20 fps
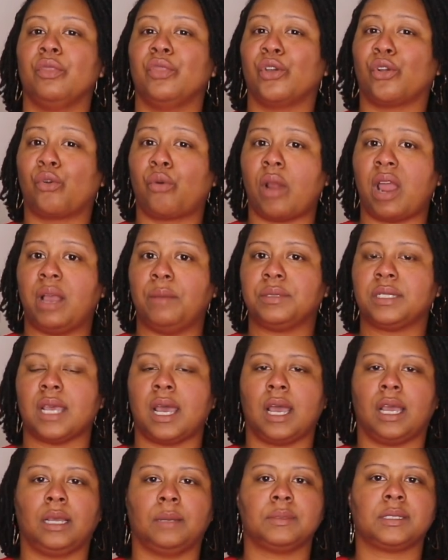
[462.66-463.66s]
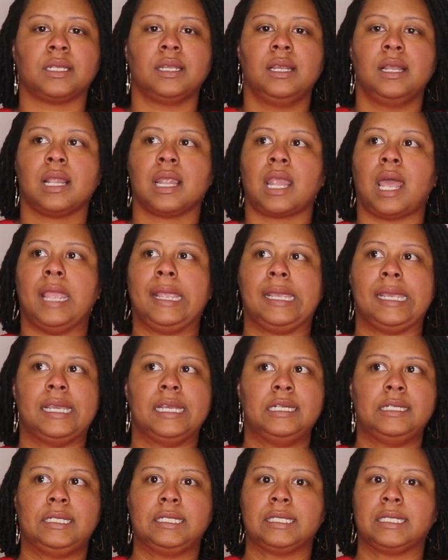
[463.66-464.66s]
the crop tops. Like,
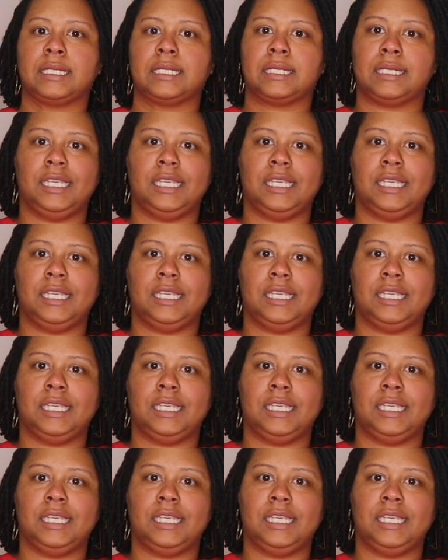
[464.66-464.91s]
it just